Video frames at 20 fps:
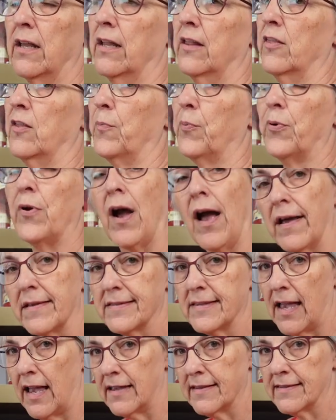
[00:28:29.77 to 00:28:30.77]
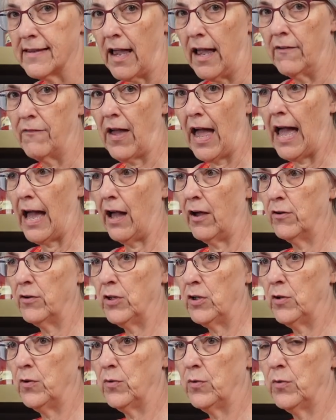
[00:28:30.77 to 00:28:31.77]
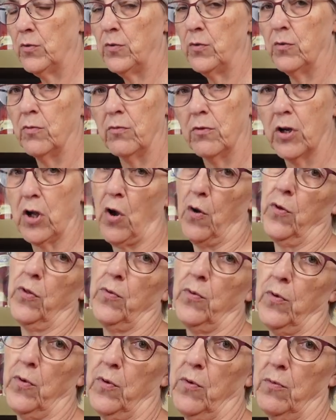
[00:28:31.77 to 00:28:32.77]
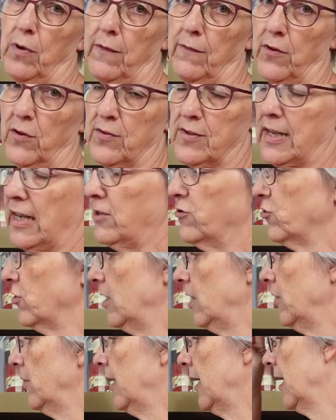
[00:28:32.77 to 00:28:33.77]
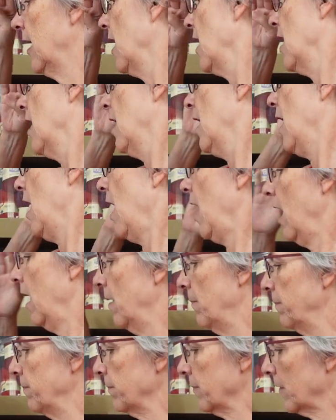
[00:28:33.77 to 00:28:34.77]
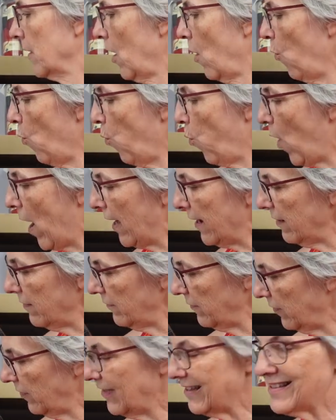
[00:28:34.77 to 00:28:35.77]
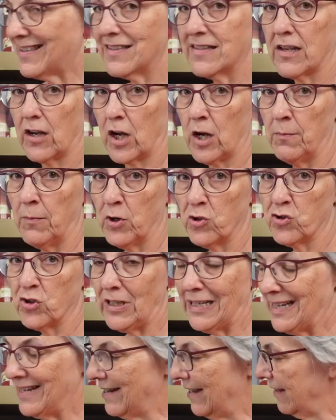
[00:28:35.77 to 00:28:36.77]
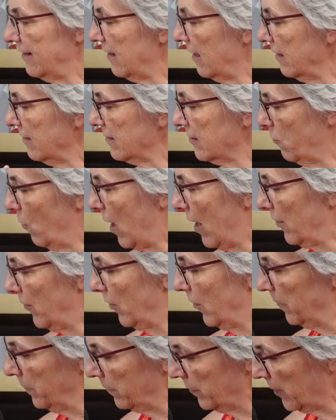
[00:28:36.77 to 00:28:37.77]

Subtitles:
the process of how you go through reverse engineering. This is a commercially knit sweater,